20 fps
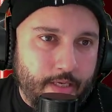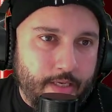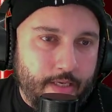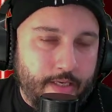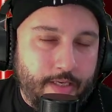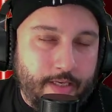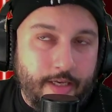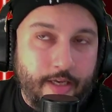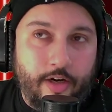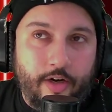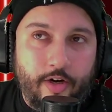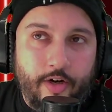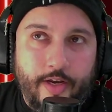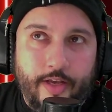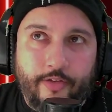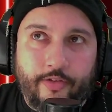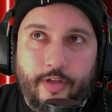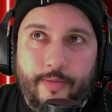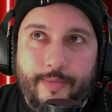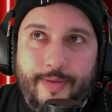killer is
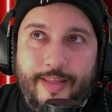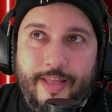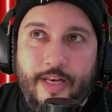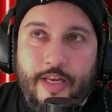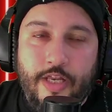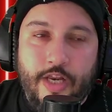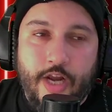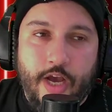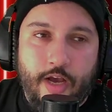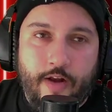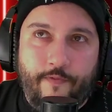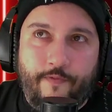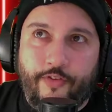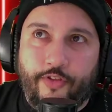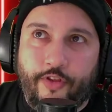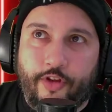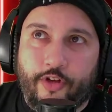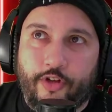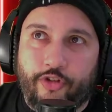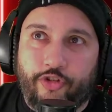going to be the nun from The
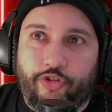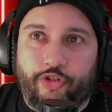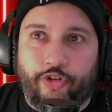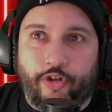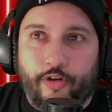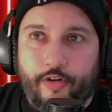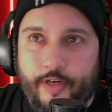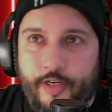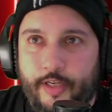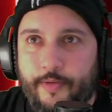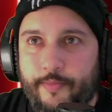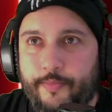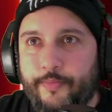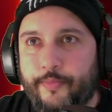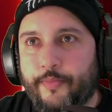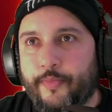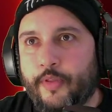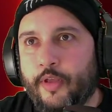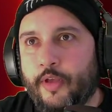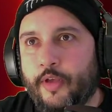Conjuring. If
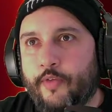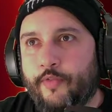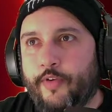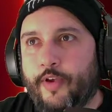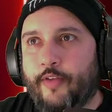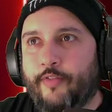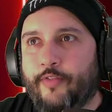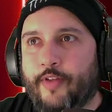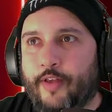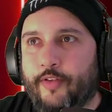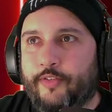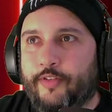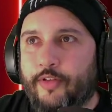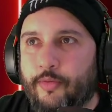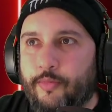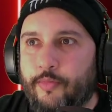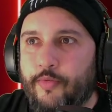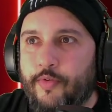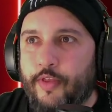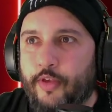you guys have not seen the
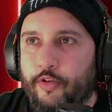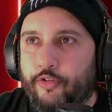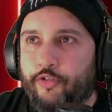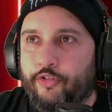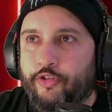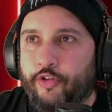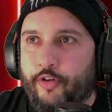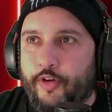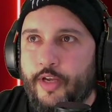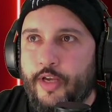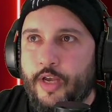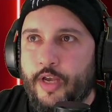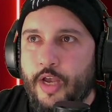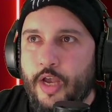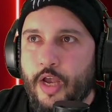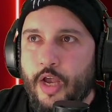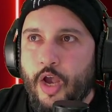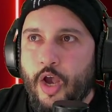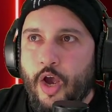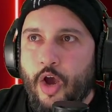movie The Conjuring,
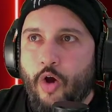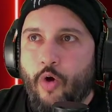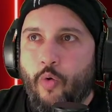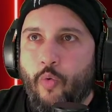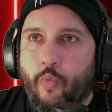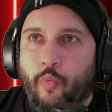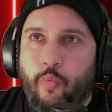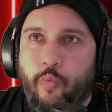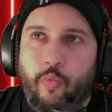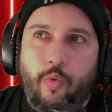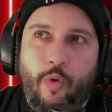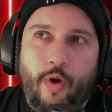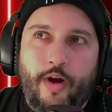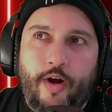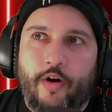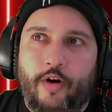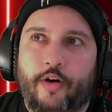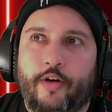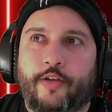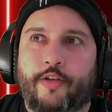what
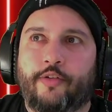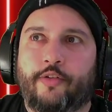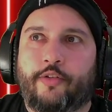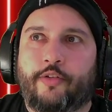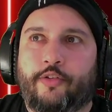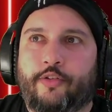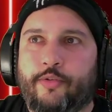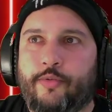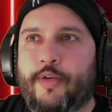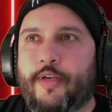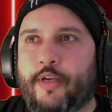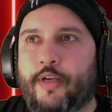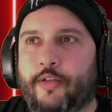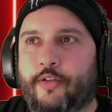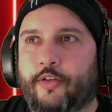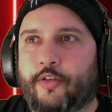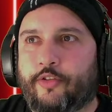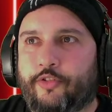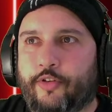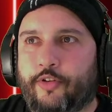are you doing? Because The
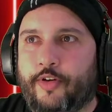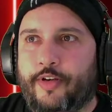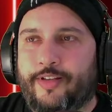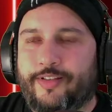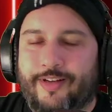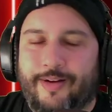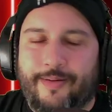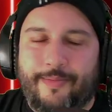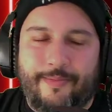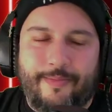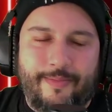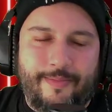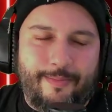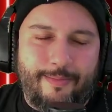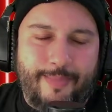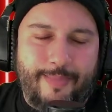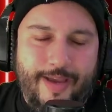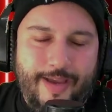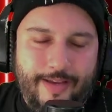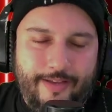Conjuring is an
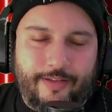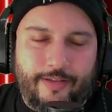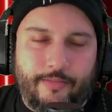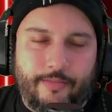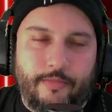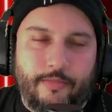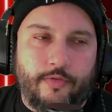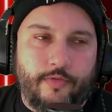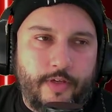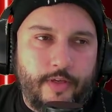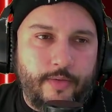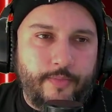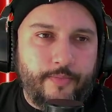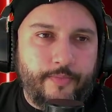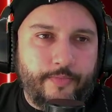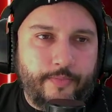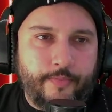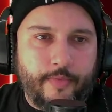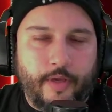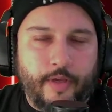amazing movie.
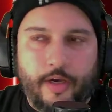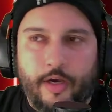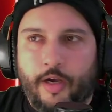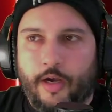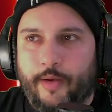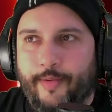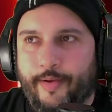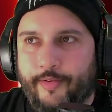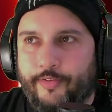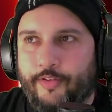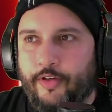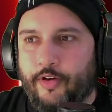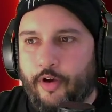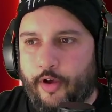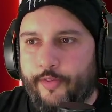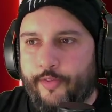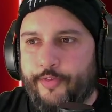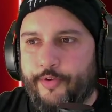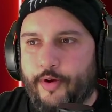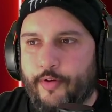I've seen all
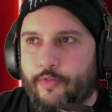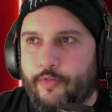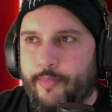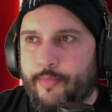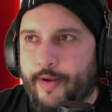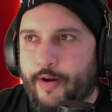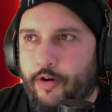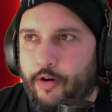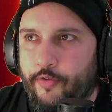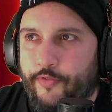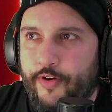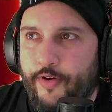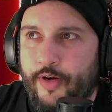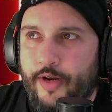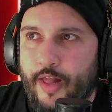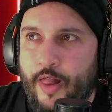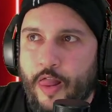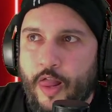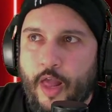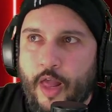3 of them with my girlfriend,
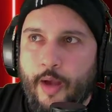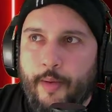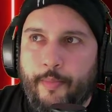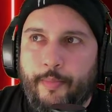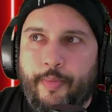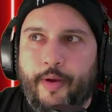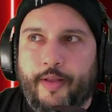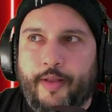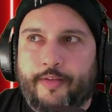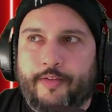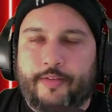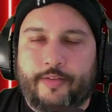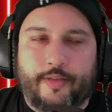but